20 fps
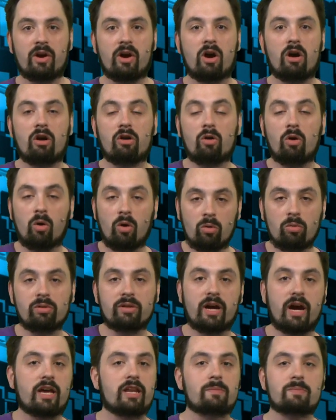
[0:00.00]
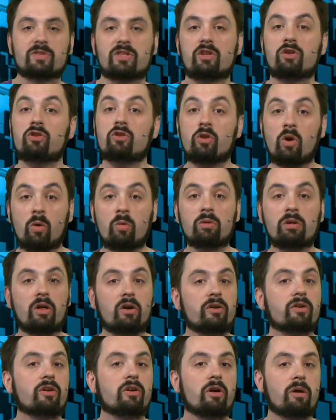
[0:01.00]
are old items that no
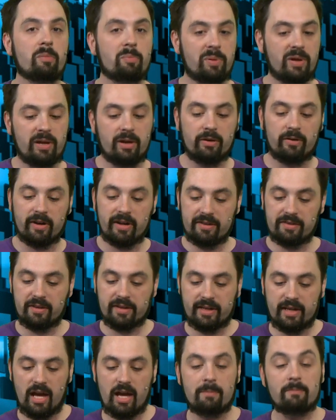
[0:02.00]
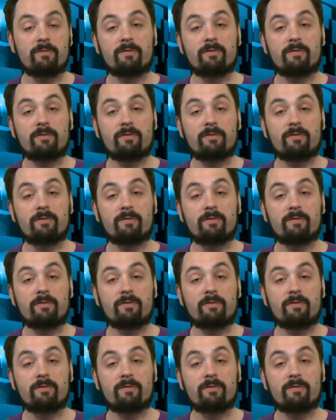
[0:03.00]
longer appear in the game.